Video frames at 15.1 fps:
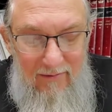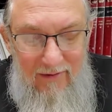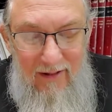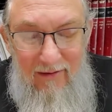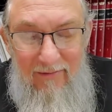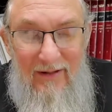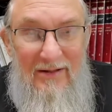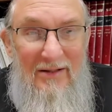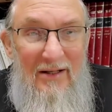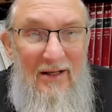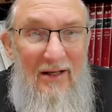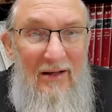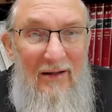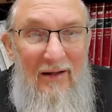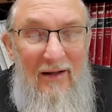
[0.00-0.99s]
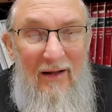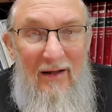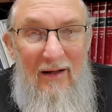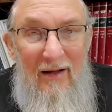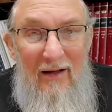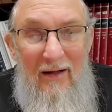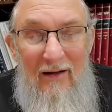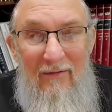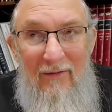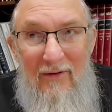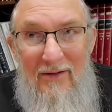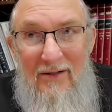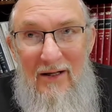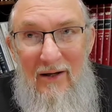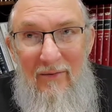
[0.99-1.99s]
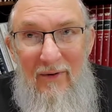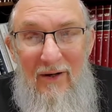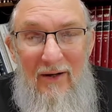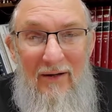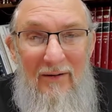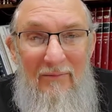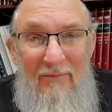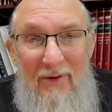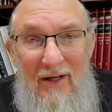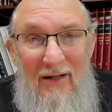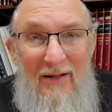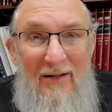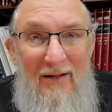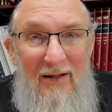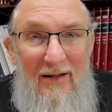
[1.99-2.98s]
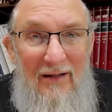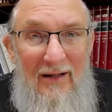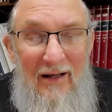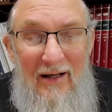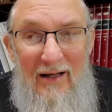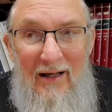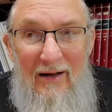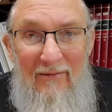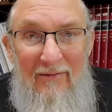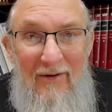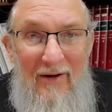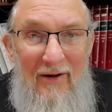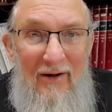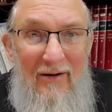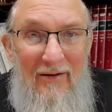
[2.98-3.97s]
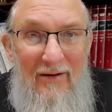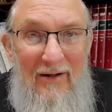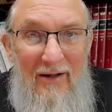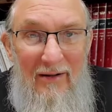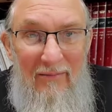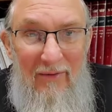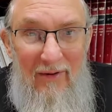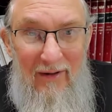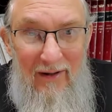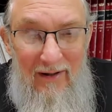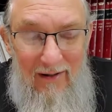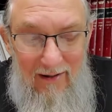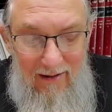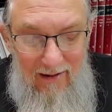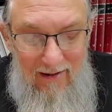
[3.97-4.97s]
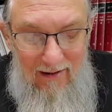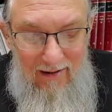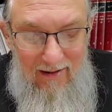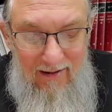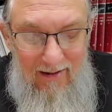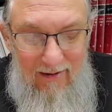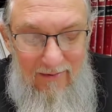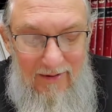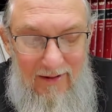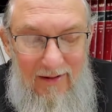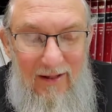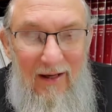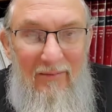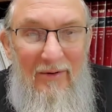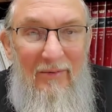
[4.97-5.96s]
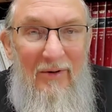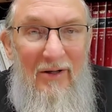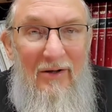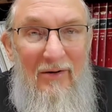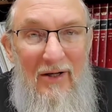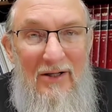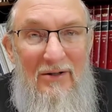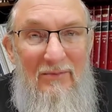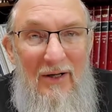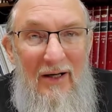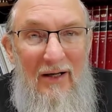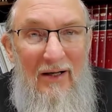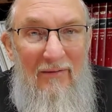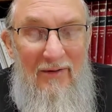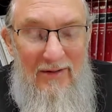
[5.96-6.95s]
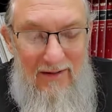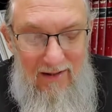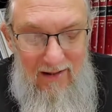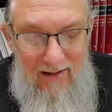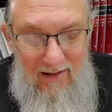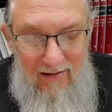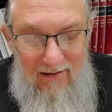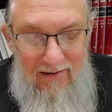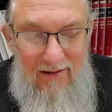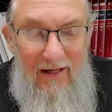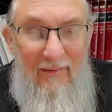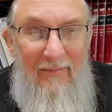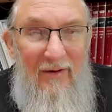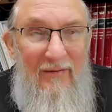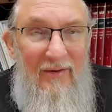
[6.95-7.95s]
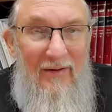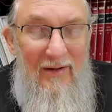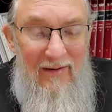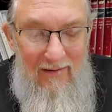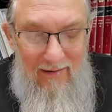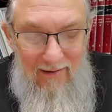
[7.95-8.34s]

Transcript: the if you'll say, well, it pinked, it, they came very early in the morning, and that was the time to read Krishma, seeking, you stop everything.